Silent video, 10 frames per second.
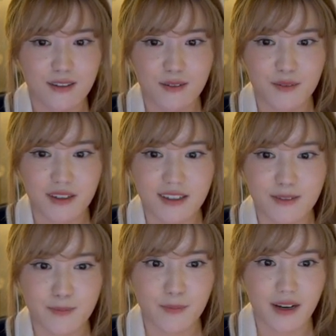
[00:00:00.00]

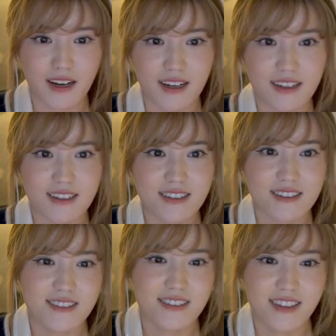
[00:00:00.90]
Welcome back.
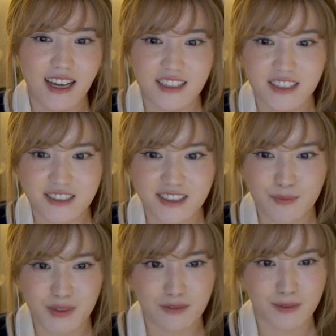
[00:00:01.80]
I changed up
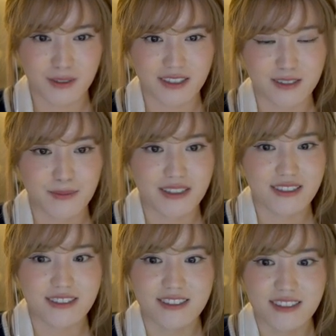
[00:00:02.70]
my room a little bit
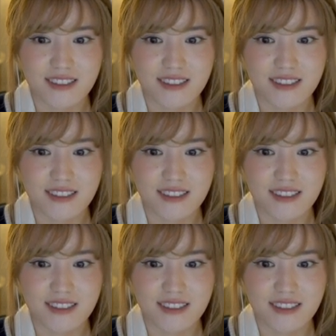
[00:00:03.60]
too.